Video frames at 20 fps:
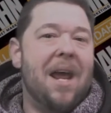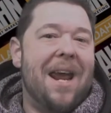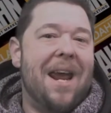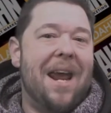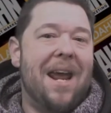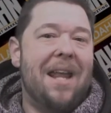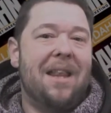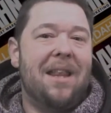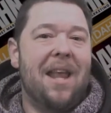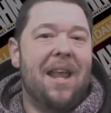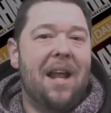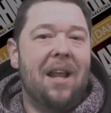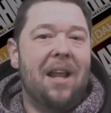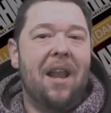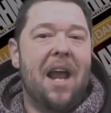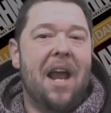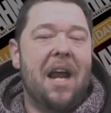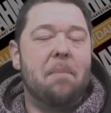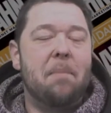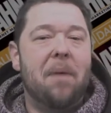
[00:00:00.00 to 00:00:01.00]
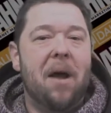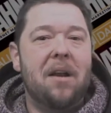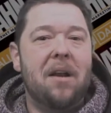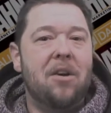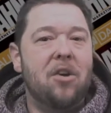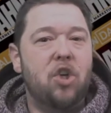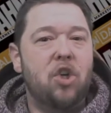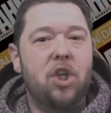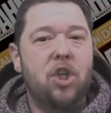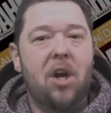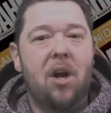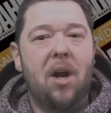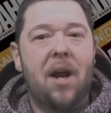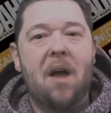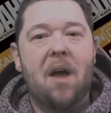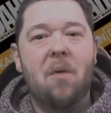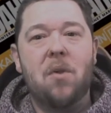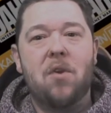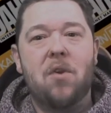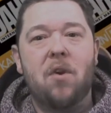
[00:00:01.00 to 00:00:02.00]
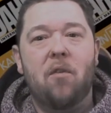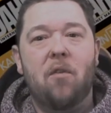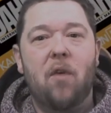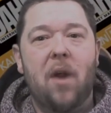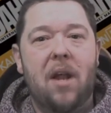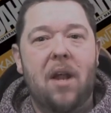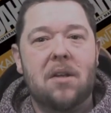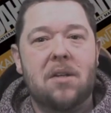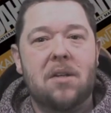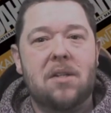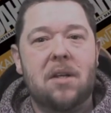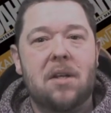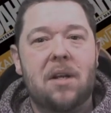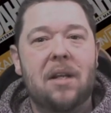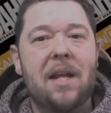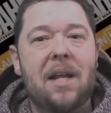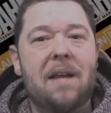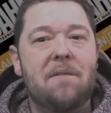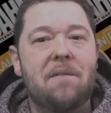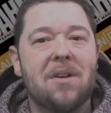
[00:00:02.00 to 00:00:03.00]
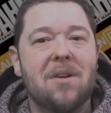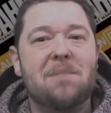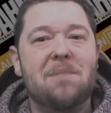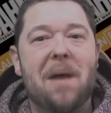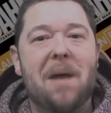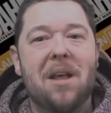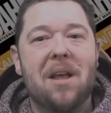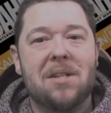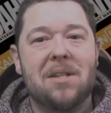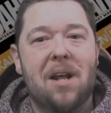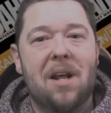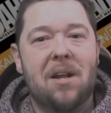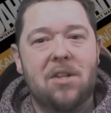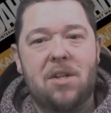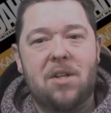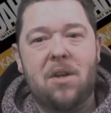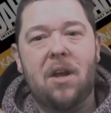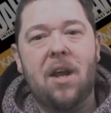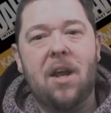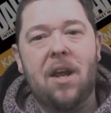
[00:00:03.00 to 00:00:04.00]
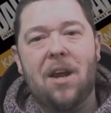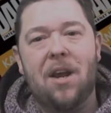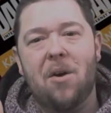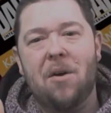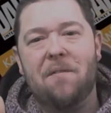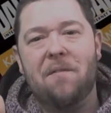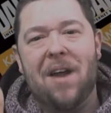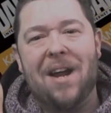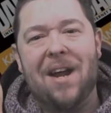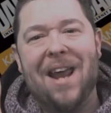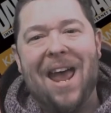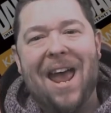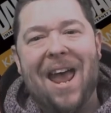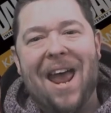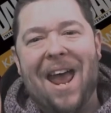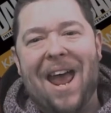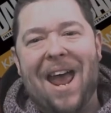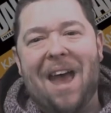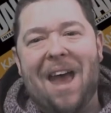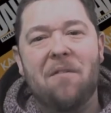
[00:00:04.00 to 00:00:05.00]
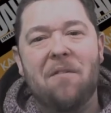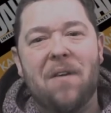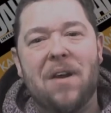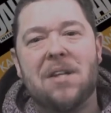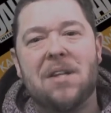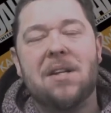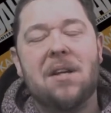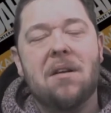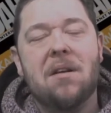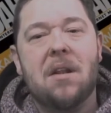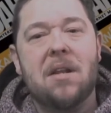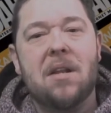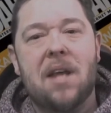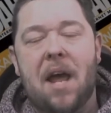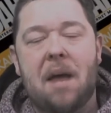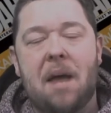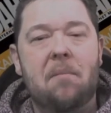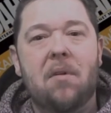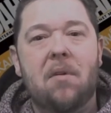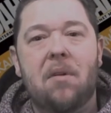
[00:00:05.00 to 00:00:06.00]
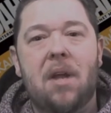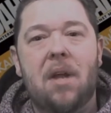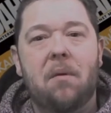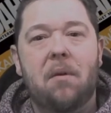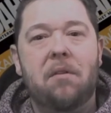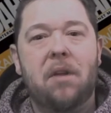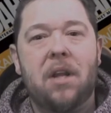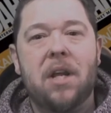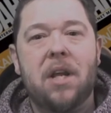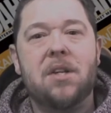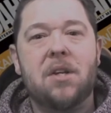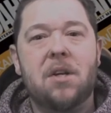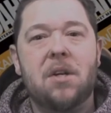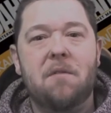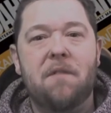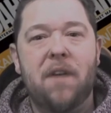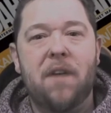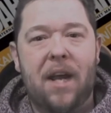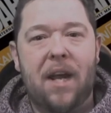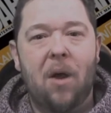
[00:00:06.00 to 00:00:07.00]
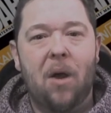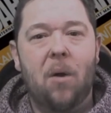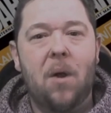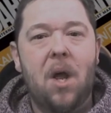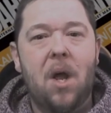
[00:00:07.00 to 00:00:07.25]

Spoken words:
Hit that like button, share it out with your friends, and leave those bells on so you can get notified every single time that we release a new video.